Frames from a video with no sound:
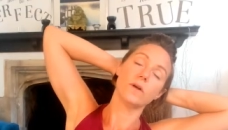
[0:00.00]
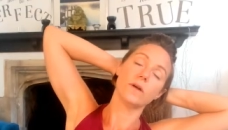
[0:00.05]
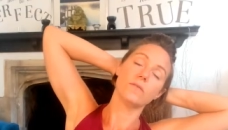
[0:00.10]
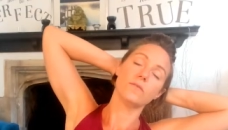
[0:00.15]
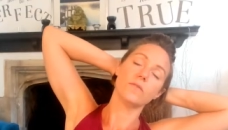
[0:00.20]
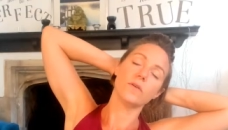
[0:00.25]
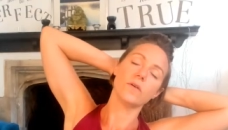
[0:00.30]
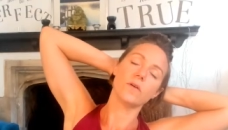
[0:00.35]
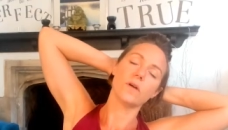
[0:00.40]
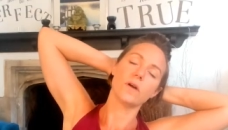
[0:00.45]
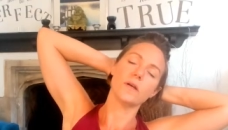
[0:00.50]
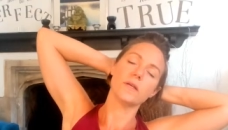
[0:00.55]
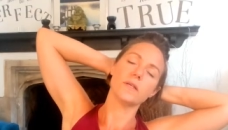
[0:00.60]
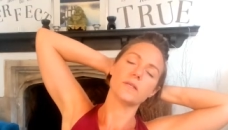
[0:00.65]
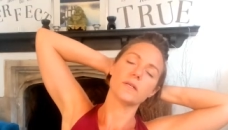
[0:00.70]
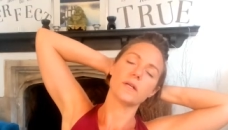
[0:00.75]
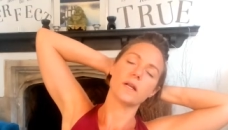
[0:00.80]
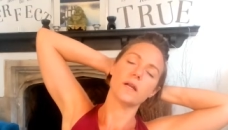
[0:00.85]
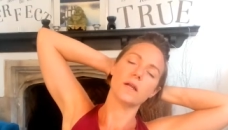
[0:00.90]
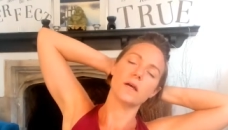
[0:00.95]
Your eyes
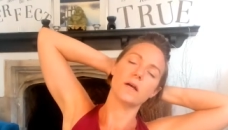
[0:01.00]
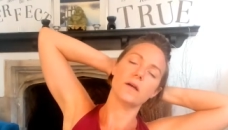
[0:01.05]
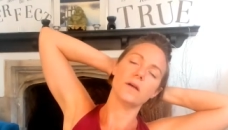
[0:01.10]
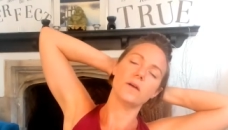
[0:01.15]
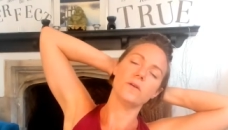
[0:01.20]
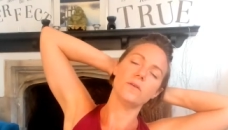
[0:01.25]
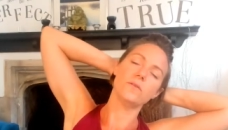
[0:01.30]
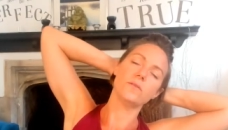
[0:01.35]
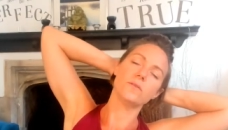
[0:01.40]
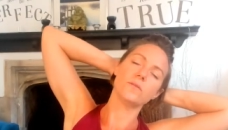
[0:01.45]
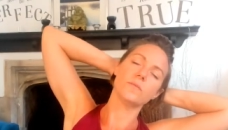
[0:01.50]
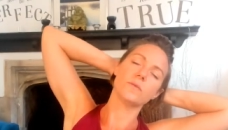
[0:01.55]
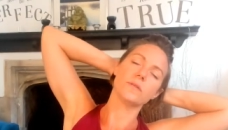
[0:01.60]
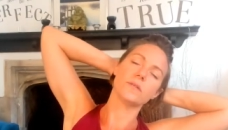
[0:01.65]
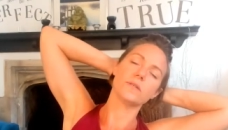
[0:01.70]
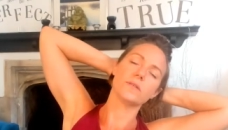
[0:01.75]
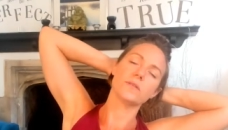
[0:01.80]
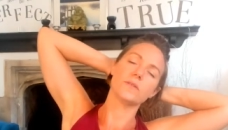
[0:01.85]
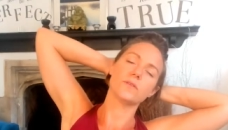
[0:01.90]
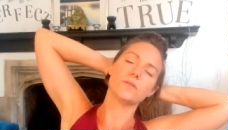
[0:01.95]
closed, but
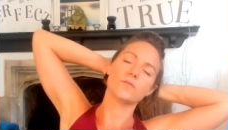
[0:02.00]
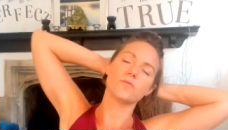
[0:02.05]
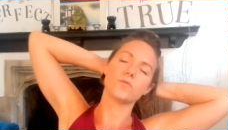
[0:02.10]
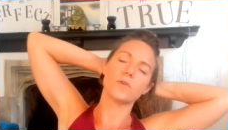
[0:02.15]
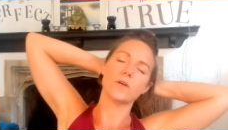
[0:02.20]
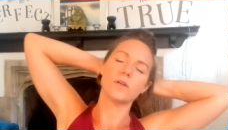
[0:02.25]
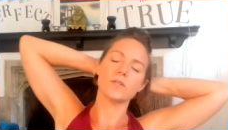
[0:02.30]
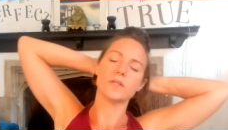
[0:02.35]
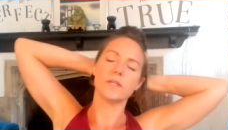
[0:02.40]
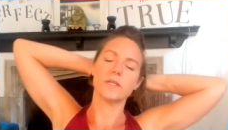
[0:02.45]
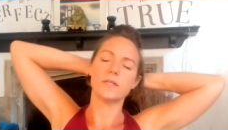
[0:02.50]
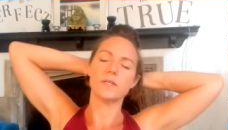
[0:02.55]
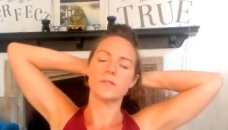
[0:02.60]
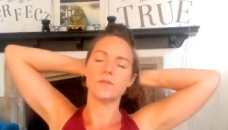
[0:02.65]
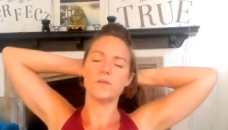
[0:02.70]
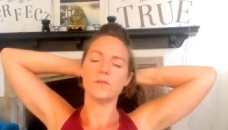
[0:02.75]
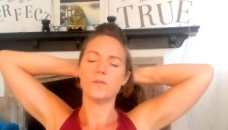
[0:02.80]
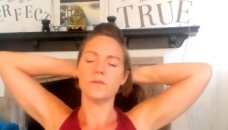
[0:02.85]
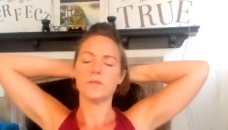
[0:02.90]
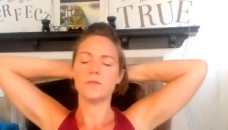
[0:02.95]
to just stretch and then
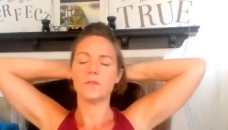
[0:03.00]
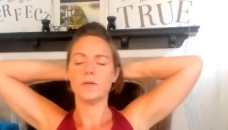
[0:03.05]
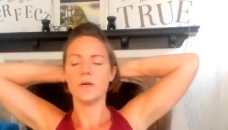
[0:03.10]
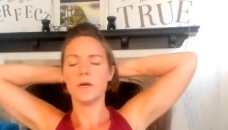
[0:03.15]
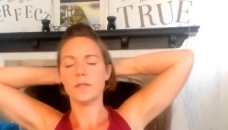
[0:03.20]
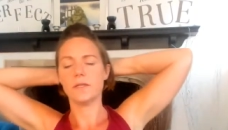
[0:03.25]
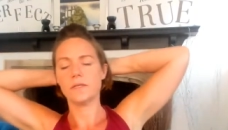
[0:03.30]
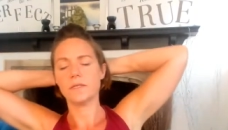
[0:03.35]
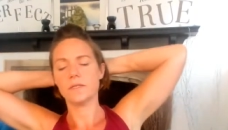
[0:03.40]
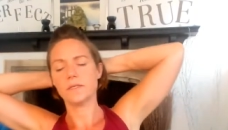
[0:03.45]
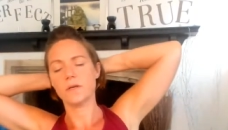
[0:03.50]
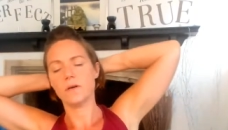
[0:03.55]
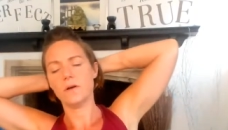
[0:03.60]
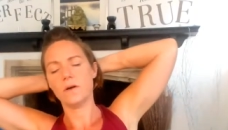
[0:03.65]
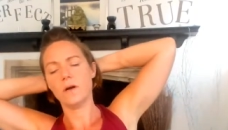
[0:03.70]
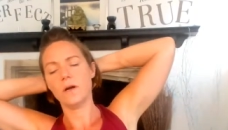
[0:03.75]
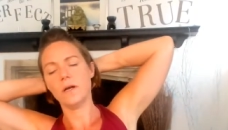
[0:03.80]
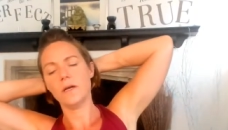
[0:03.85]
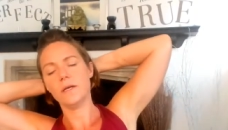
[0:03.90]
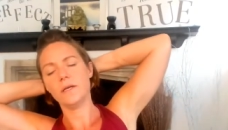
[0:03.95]
do the other
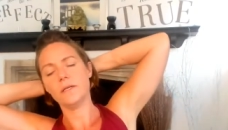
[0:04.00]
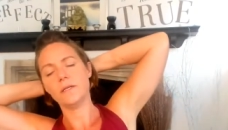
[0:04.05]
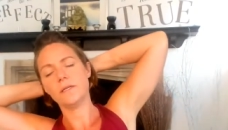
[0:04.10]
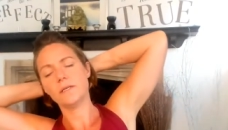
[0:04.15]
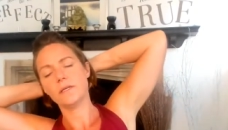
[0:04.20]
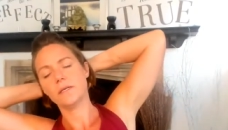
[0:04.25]
side.